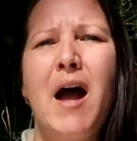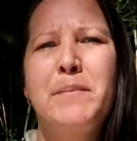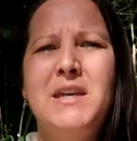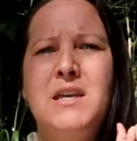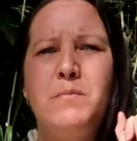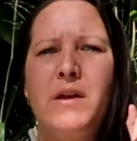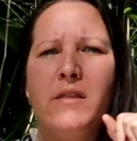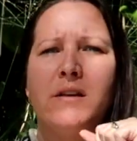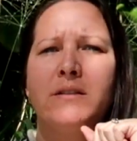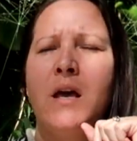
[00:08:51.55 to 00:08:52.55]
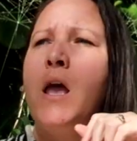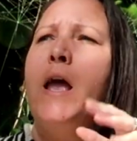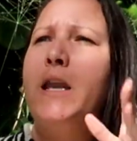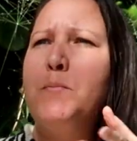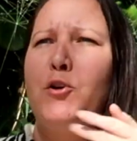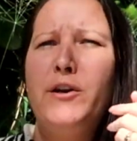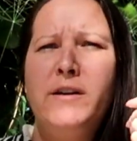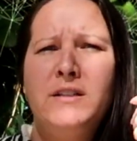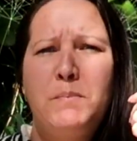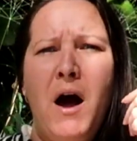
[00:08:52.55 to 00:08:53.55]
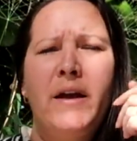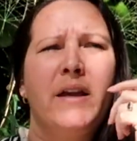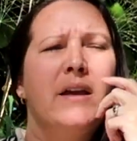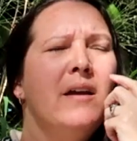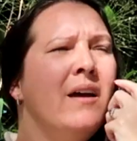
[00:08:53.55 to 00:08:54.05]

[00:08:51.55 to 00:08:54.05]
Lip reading: I'm keeping this. And he put it in his pocket.